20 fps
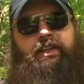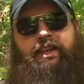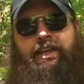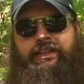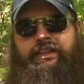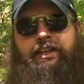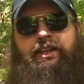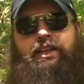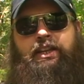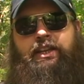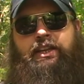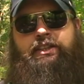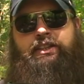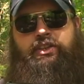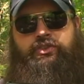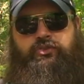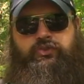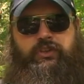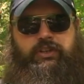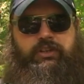I think I like
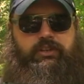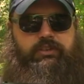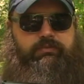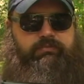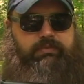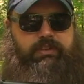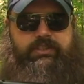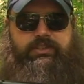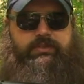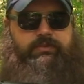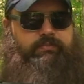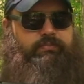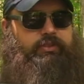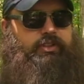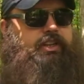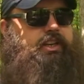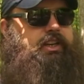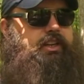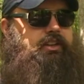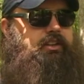that trigger. That's
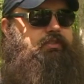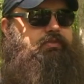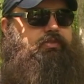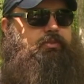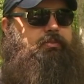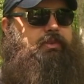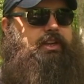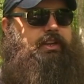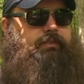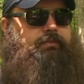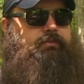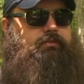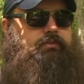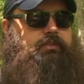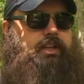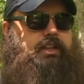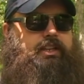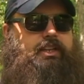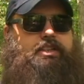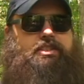plenty good for me.
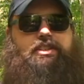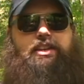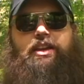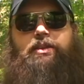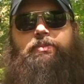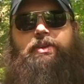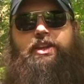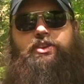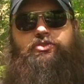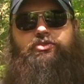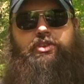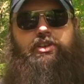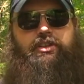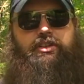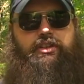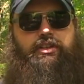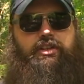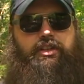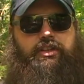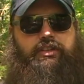I think it's not a bad
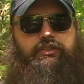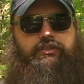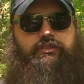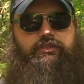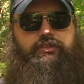trigger at all.